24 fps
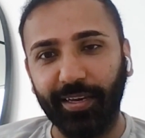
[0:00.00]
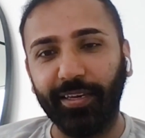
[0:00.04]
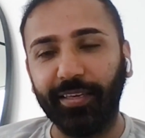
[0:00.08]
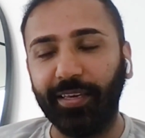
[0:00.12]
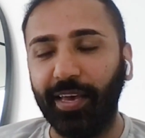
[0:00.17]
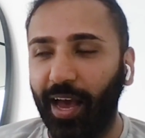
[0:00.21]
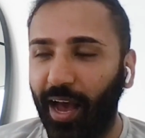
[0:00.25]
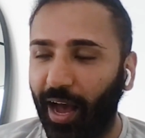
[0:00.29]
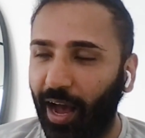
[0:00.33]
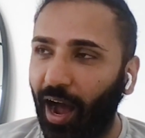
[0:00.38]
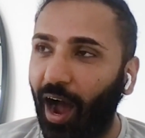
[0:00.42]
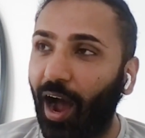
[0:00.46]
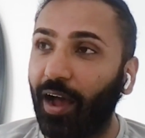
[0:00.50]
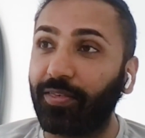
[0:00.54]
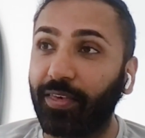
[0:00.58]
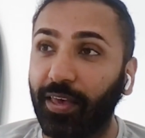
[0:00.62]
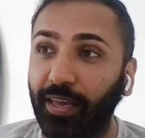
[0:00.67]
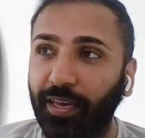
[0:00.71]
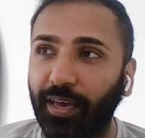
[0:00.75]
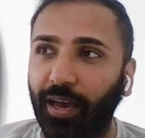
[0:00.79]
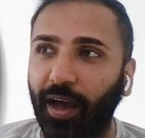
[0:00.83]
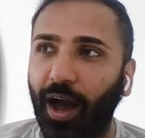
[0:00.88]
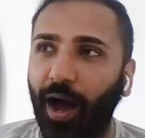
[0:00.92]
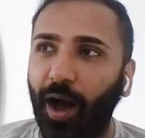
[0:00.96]
Yeah, I
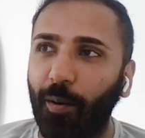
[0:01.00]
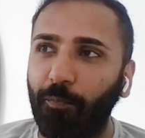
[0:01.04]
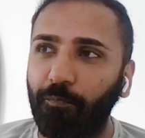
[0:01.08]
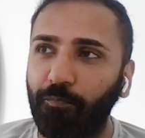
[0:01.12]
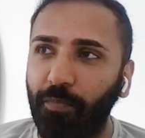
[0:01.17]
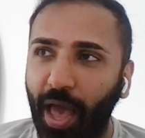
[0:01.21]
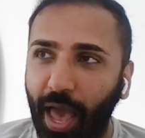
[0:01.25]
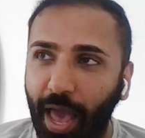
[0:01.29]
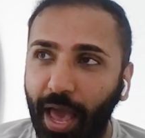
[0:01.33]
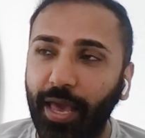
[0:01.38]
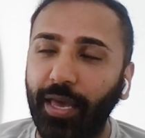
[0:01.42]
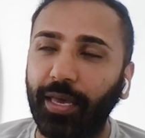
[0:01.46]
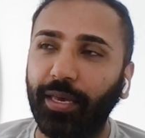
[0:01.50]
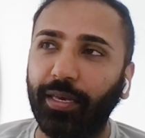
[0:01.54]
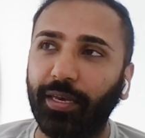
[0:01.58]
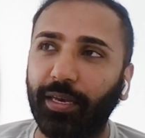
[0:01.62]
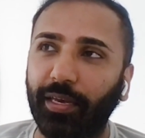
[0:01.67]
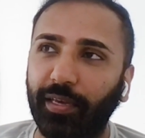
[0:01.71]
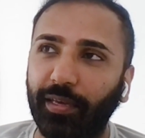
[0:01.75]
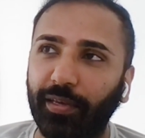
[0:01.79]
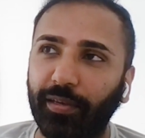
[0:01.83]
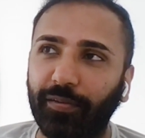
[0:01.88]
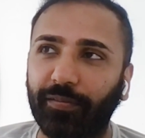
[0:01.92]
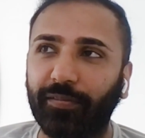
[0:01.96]
think um, A
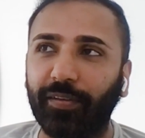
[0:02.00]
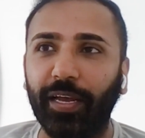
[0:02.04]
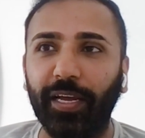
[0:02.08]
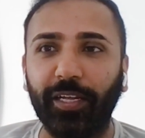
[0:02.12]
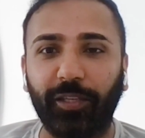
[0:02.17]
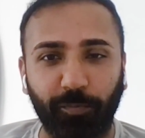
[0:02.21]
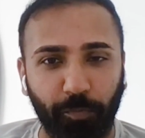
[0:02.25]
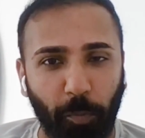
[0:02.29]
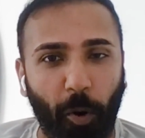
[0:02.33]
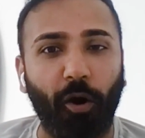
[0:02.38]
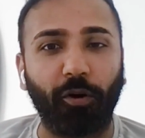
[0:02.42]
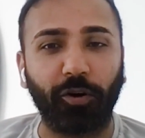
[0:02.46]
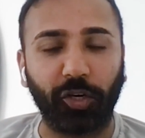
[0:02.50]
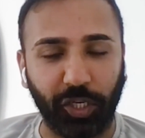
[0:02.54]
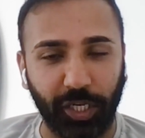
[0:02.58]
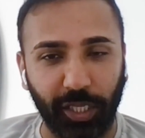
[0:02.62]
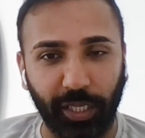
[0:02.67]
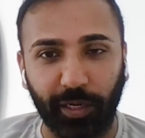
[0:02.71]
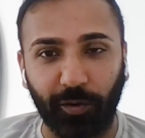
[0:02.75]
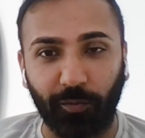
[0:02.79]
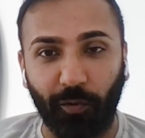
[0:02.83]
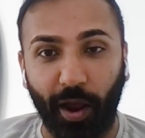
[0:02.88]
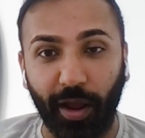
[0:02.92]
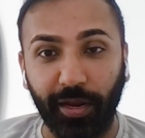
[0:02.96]
is it's
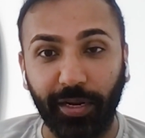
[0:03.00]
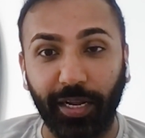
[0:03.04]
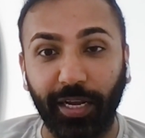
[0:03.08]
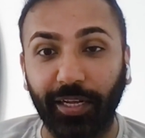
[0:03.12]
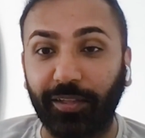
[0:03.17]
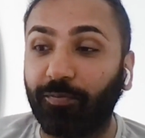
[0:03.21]
partially right.